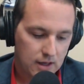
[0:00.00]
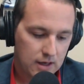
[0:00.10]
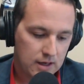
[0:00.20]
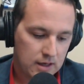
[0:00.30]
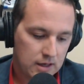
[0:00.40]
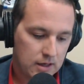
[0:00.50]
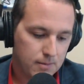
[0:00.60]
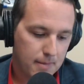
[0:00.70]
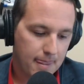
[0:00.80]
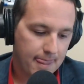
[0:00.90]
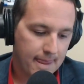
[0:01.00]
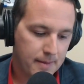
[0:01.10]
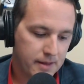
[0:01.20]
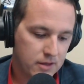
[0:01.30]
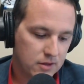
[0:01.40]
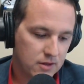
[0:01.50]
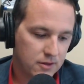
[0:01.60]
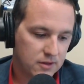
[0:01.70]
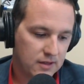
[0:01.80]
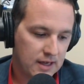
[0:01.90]
And then just
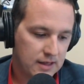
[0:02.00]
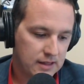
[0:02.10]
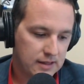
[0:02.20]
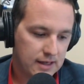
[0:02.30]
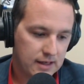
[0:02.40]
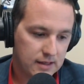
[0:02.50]
understanding that